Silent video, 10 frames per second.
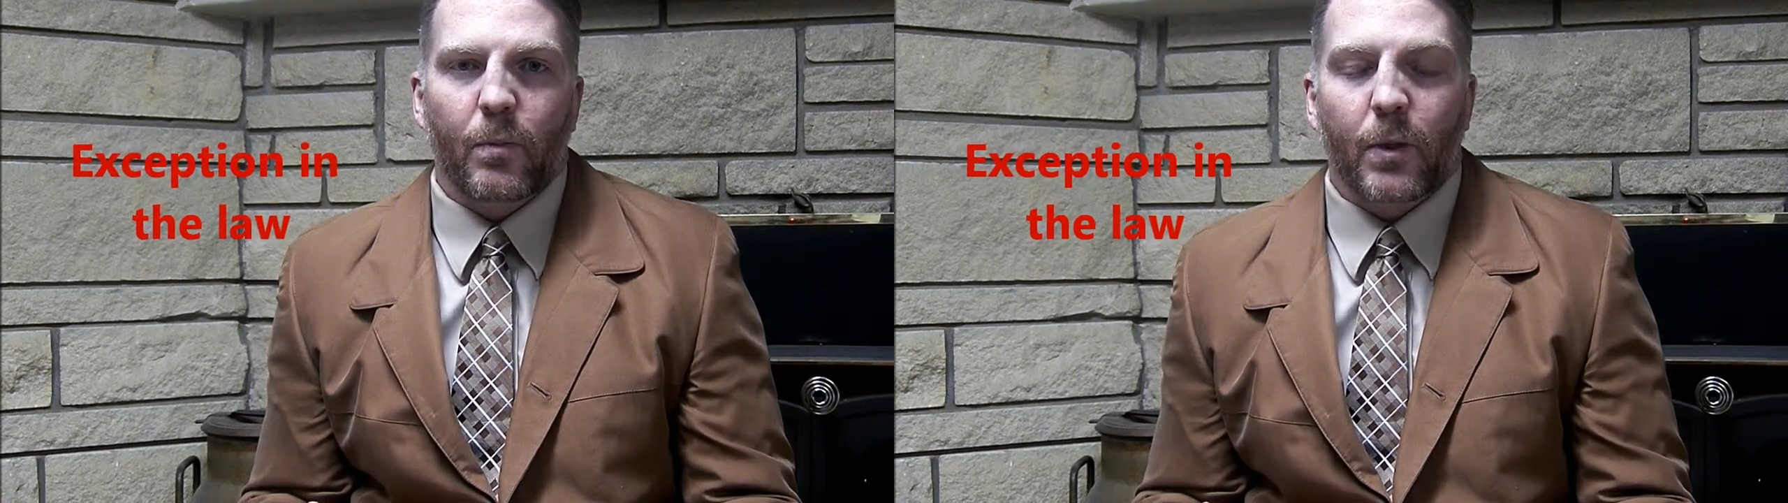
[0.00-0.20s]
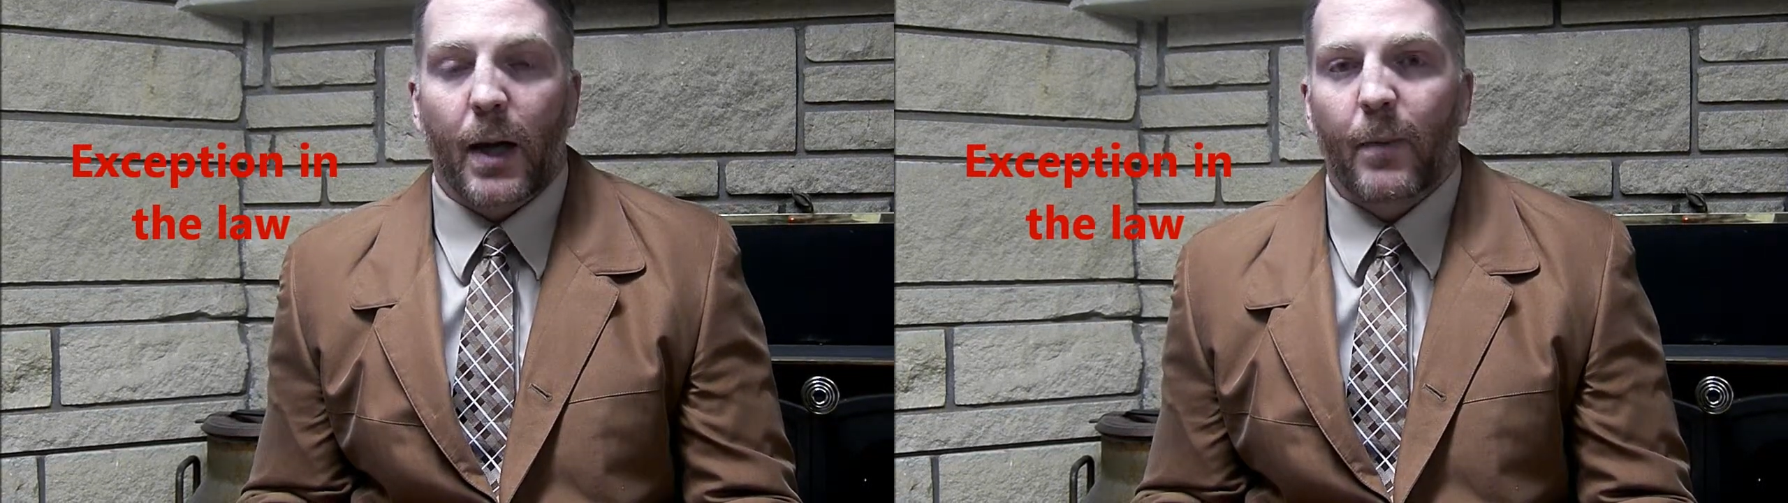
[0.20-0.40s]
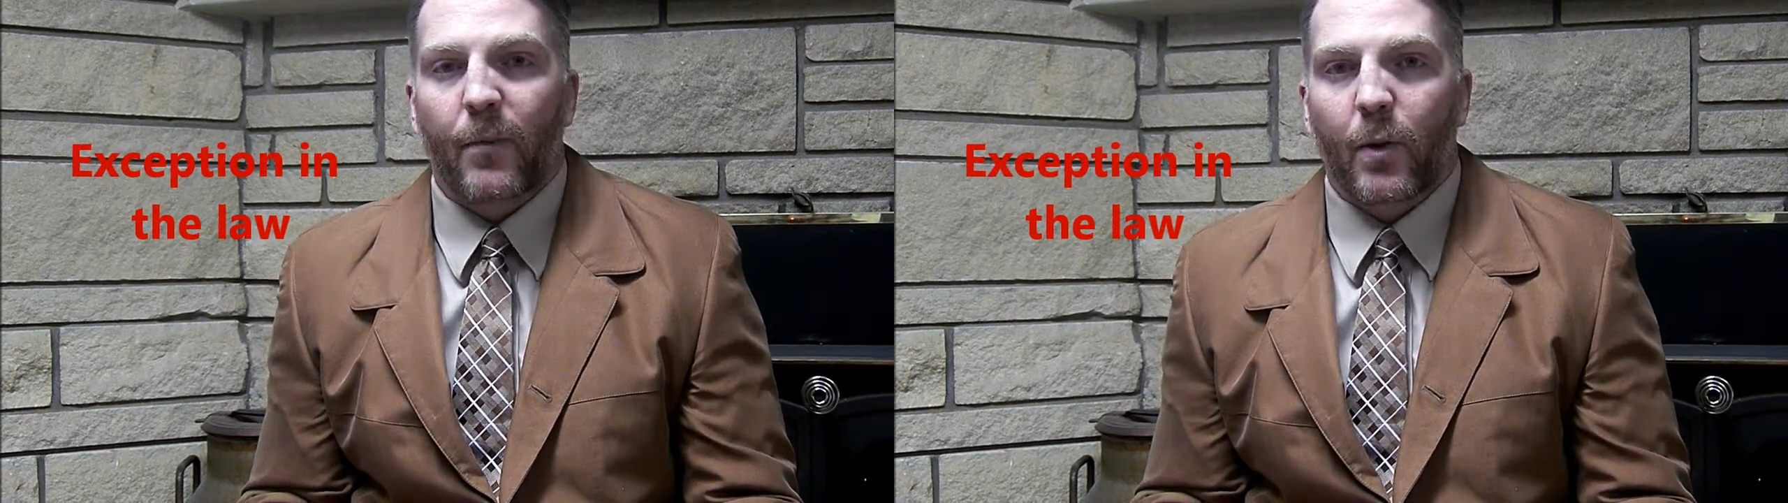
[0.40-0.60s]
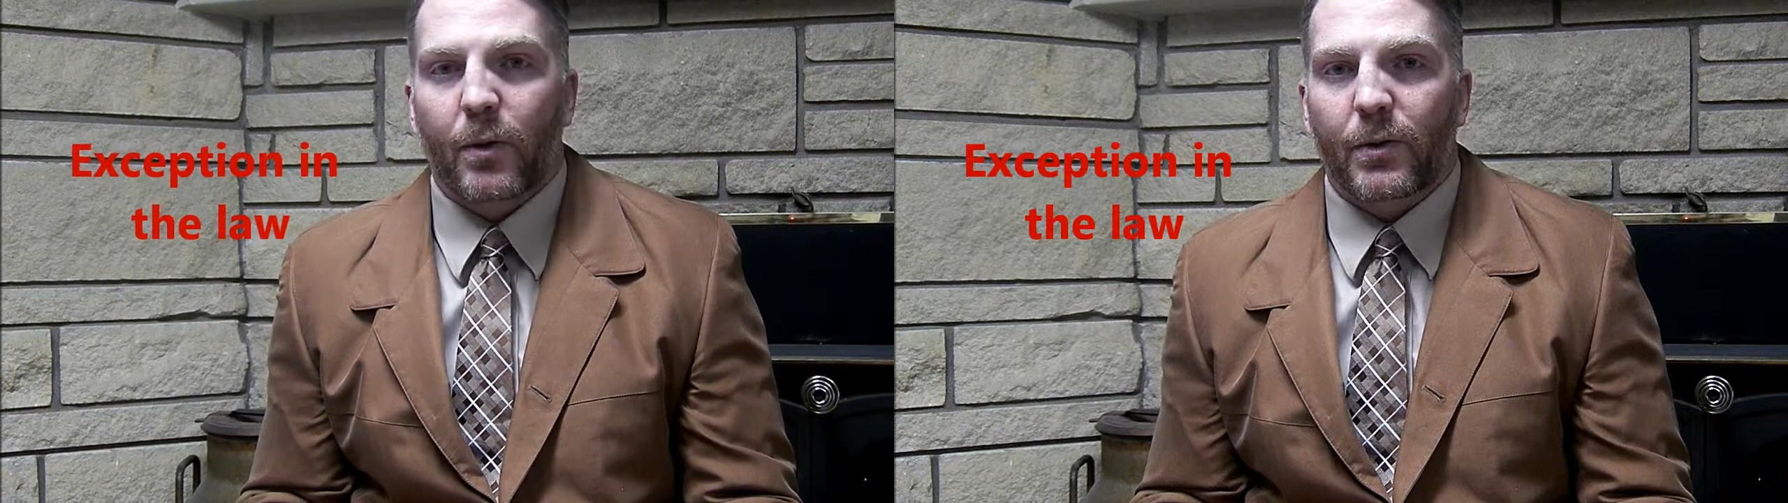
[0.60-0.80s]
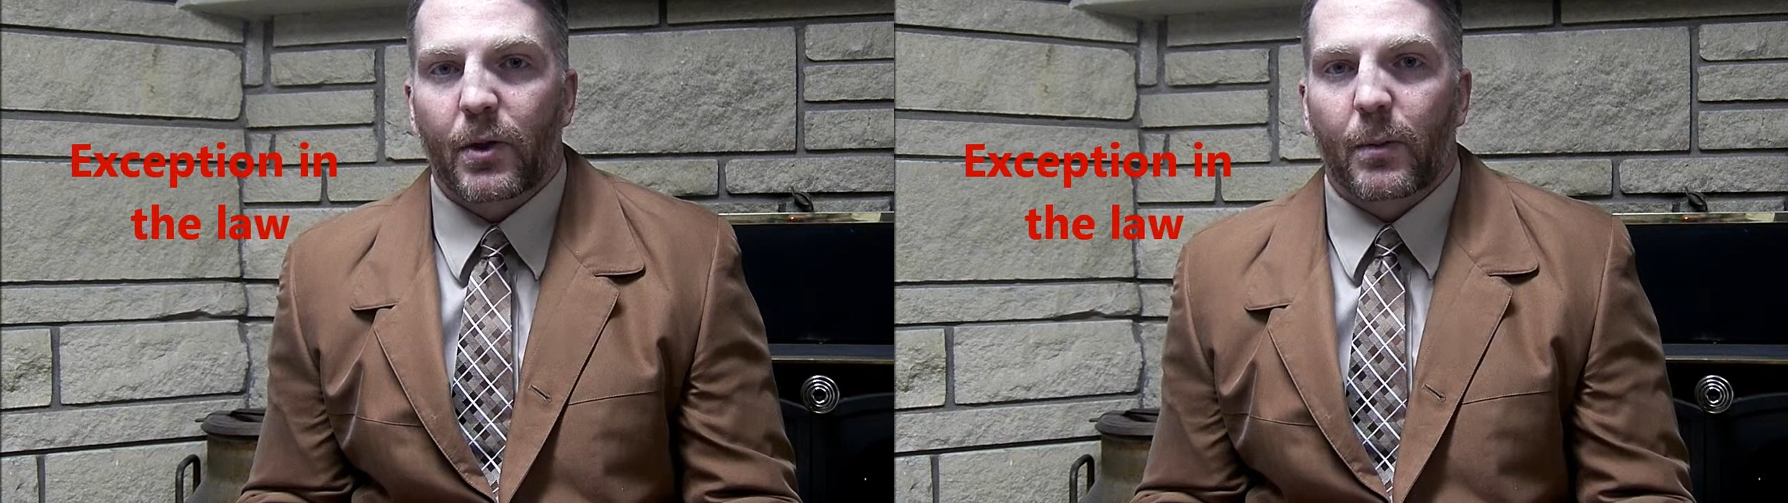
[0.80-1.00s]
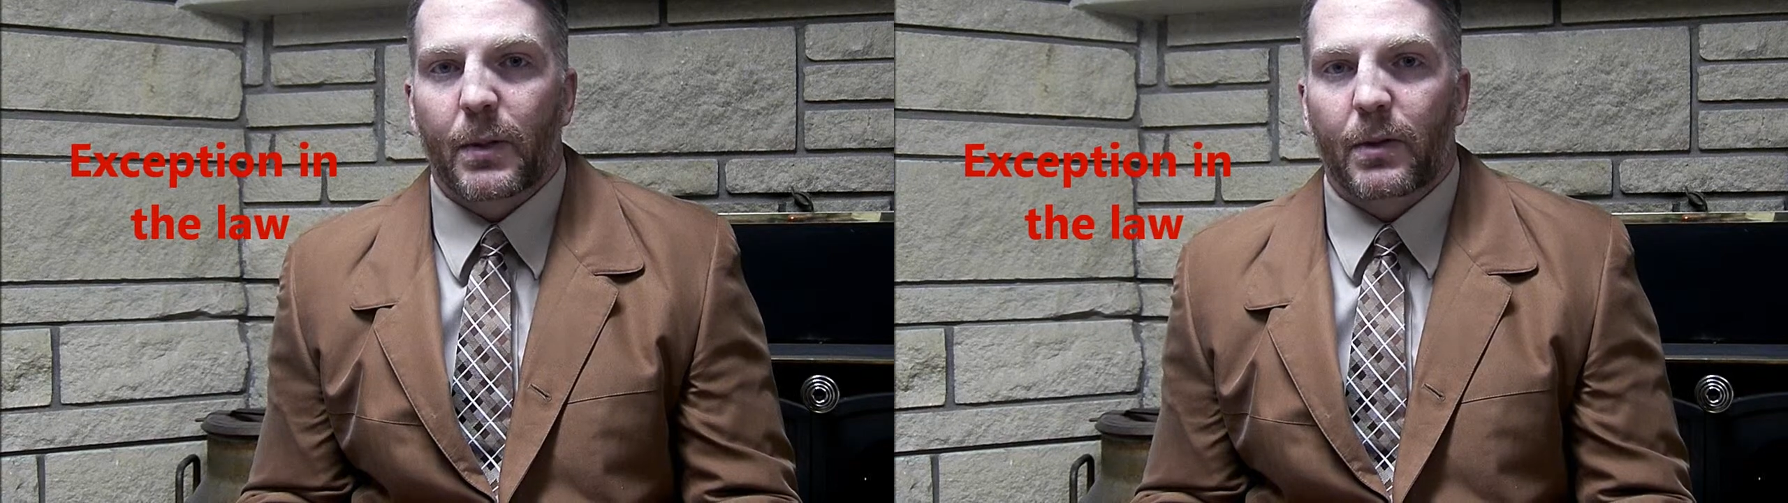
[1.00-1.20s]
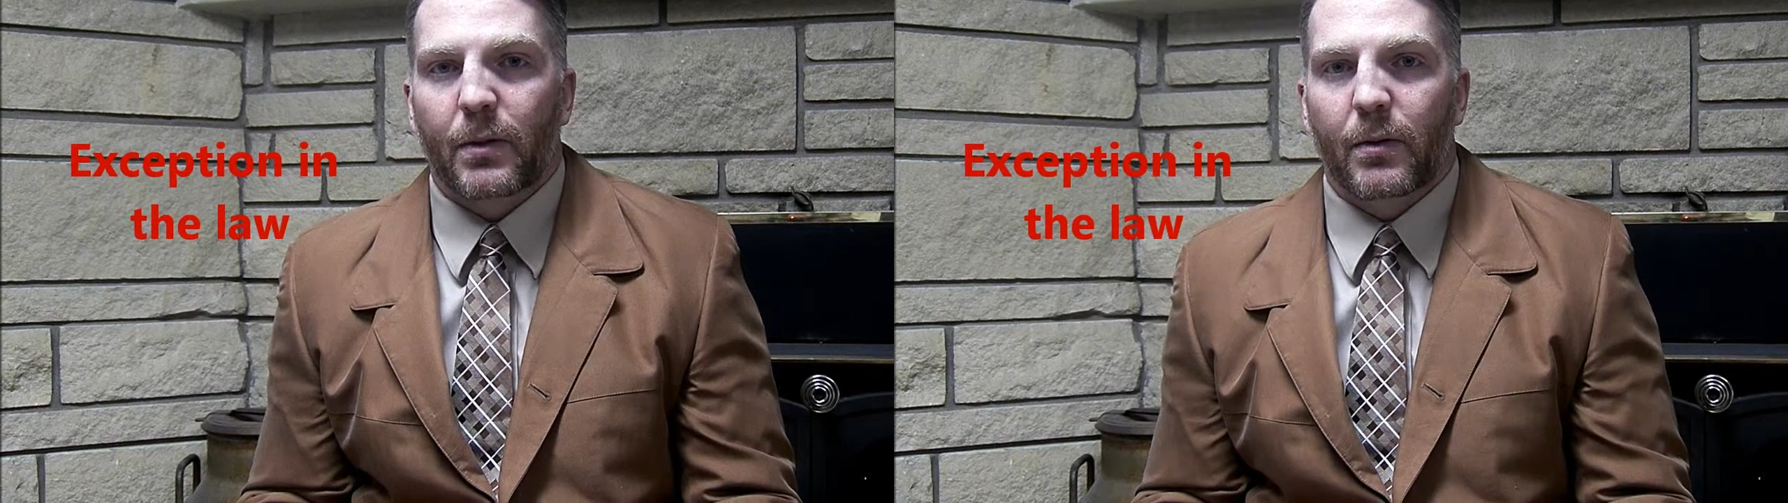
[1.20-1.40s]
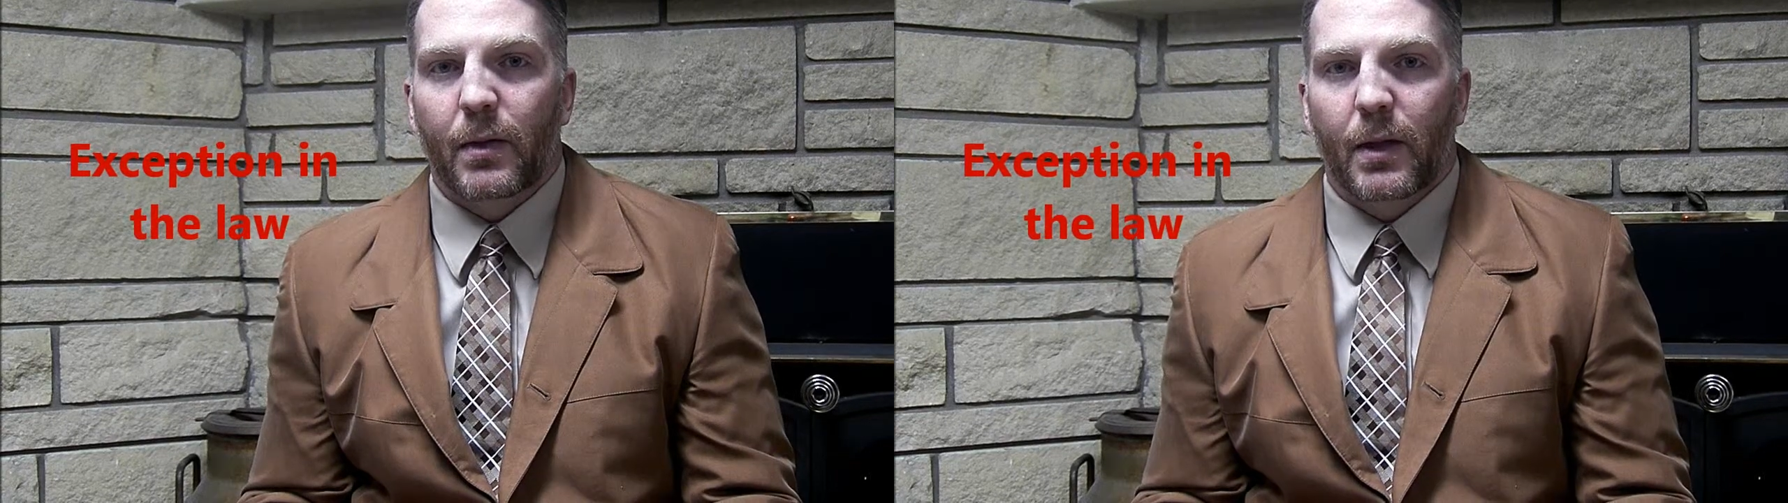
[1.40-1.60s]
crime of moral turpitude.